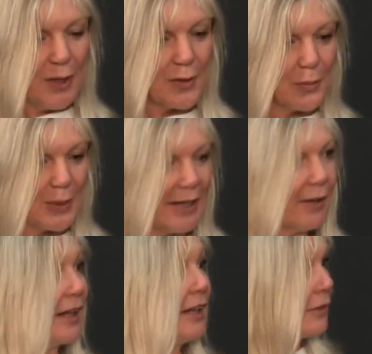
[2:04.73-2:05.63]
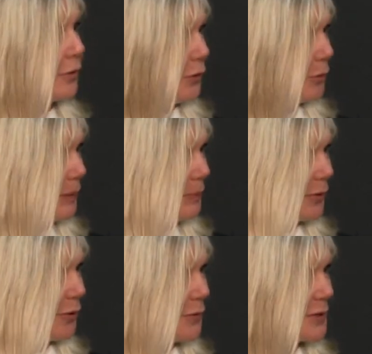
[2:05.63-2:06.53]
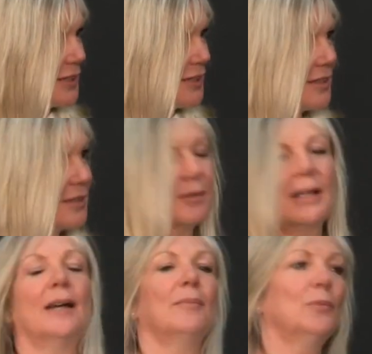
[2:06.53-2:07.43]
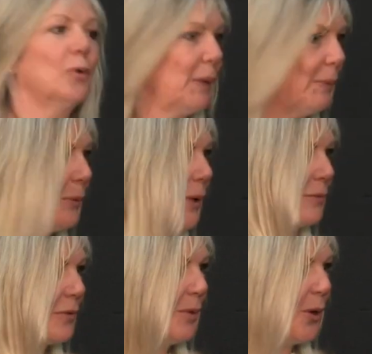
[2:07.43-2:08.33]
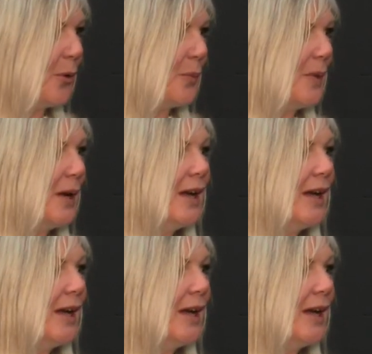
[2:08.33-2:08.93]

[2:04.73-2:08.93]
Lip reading: So clearly there are fewer people in offices, more people working from home,